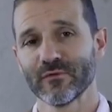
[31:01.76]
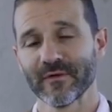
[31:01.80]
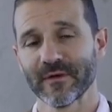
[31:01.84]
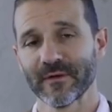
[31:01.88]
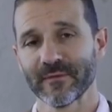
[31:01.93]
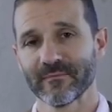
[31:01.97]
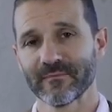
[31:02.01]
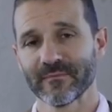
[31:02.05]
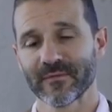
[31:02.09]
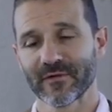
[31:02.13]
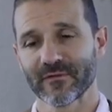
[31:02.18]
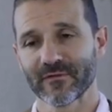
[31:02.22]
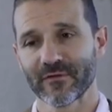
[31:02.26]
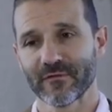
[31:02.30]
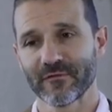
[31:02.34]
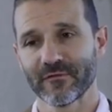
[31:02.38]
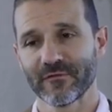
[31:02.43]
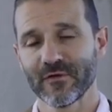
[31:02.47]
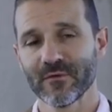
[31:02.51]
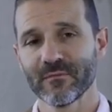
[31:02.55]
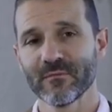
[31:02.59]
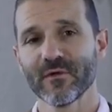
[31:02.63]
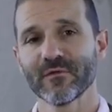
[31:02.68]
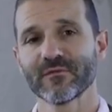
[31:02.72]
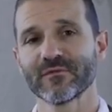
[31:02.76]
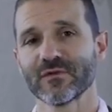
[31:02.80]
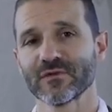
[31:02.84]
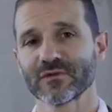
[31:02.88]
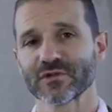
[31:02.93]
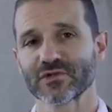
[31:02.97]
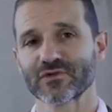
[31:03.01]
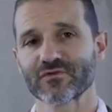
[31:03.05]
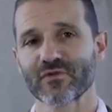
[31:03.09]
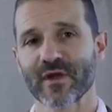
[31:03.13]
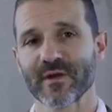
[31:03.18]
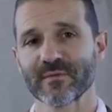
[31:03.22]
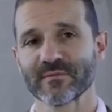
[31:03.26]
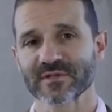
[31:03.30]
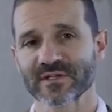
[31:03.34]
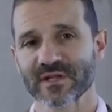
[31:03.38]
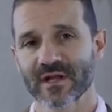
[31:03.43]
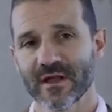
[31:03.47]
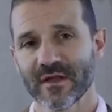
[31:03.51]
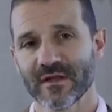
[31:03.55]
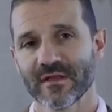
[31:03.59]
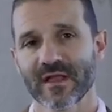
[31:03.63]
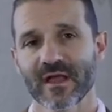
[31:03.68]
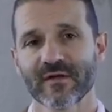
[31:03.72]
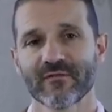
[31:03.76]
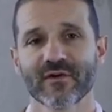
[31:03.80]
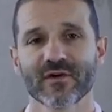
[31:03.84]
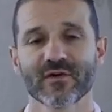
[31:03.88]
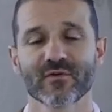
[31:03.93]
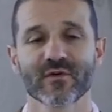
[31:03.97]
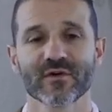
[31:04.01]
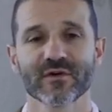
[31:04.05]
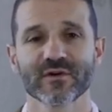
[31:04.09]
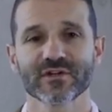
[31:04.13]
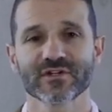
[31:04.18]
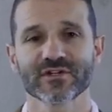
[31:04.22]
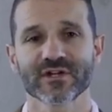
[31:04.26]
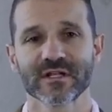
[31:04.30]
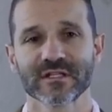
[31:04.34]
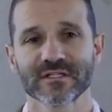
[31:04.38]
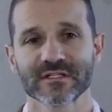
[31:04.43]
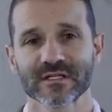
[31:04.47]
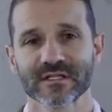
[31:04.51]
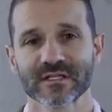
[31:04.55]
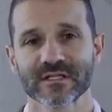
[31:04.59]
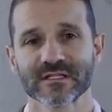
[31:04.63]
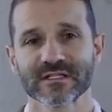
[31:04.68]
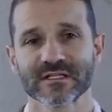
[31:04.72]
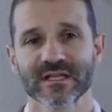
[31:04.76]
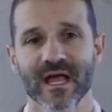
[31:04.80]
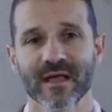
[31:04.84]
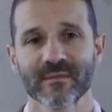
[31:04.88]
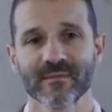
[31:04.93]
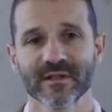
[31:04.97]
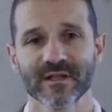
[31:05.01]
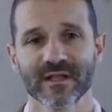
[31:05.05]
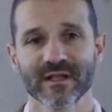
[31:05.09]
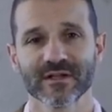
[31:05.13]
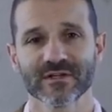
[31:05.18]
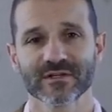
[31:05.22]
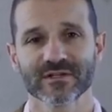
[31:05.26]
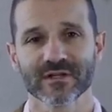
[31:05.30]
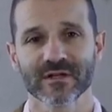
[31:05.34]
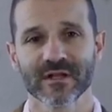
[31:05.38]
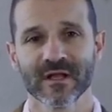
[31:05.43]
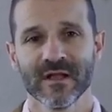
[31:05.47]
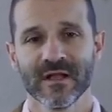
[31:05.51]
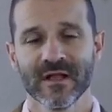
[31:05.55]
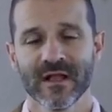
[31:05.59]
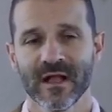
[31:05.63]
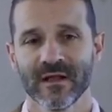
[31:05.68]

move it. Because if you move those drapes, you have a greater chance of contamination.